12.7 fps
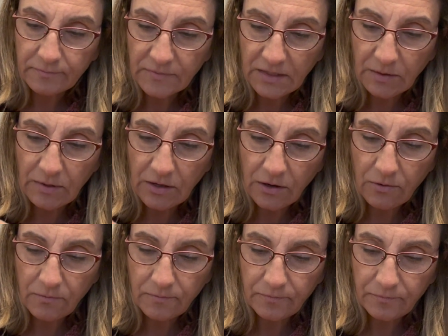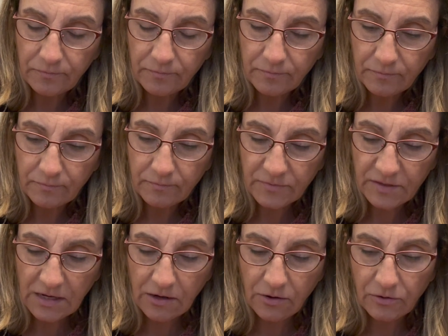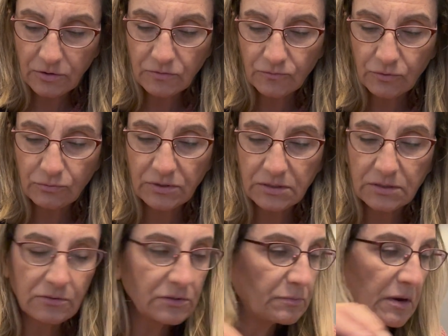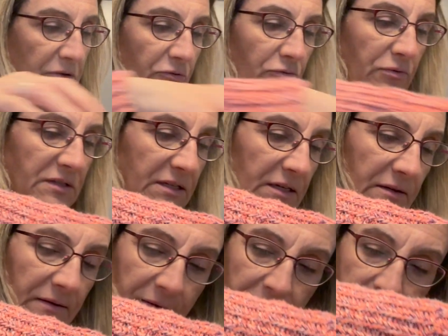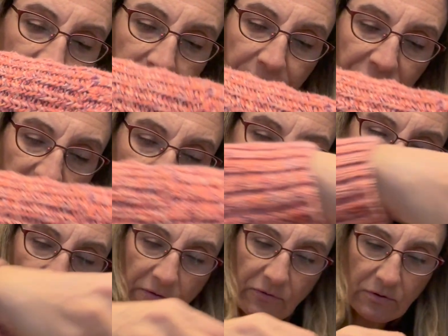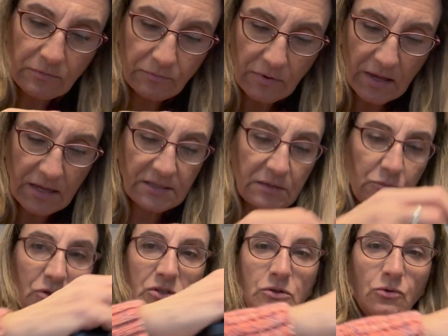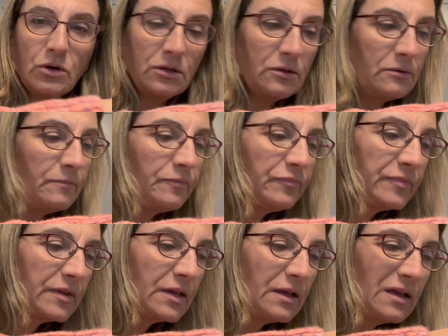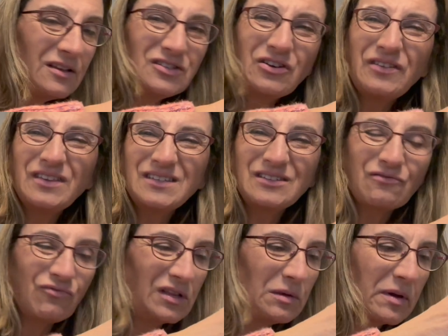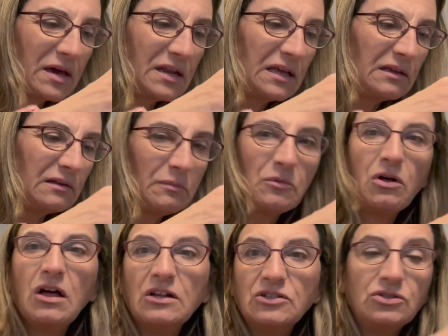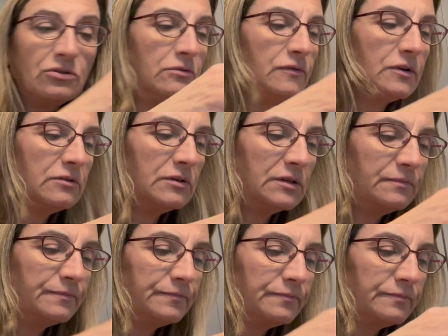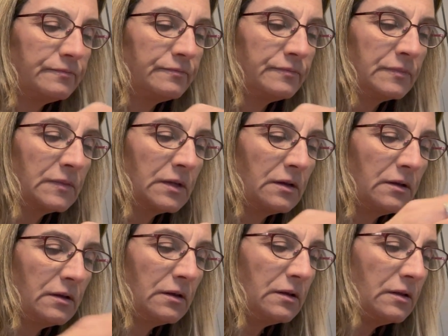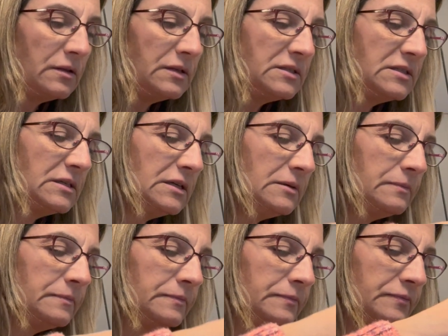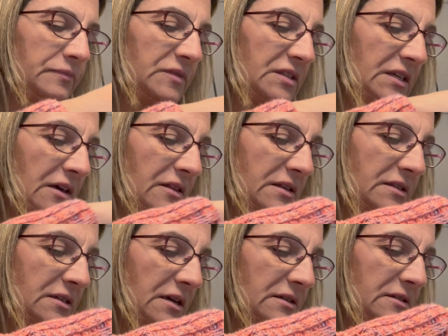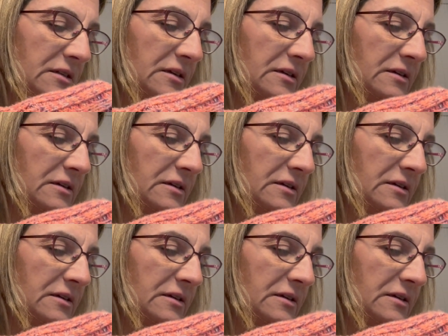Here we go. Tuck all those roots, those micro roots in. Cover, add some more soil. Sorry, this is a really bad angle. I'm all hunched over and let's see how this does.